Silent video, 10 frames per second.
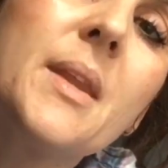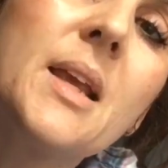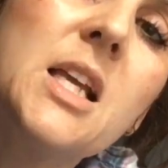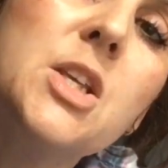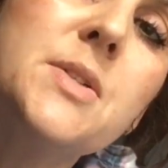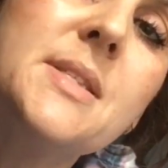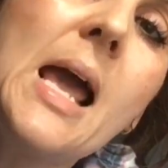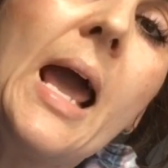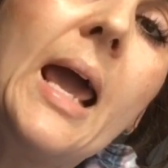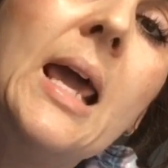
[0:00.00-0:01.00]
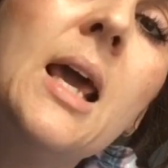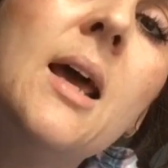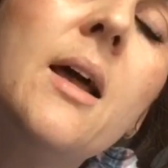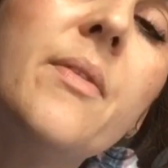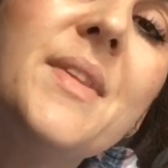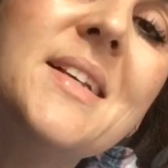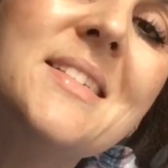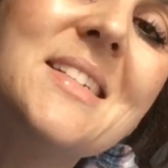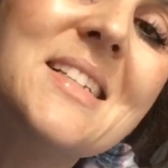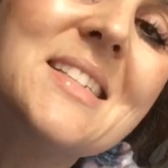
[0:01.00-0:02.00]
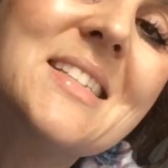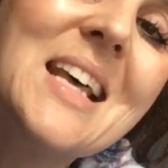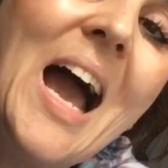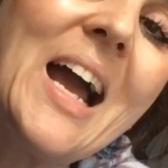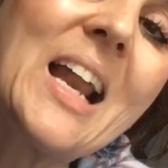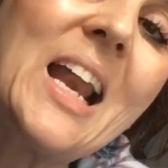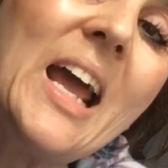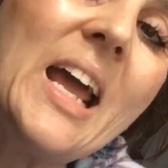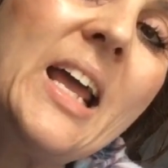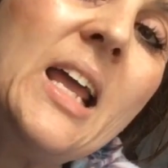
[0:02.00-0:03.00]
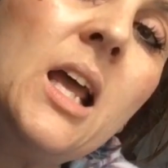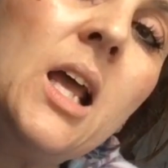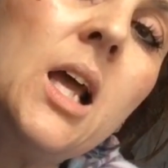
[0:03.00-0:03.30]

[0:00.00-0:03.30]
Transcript: Can you see? This is exactly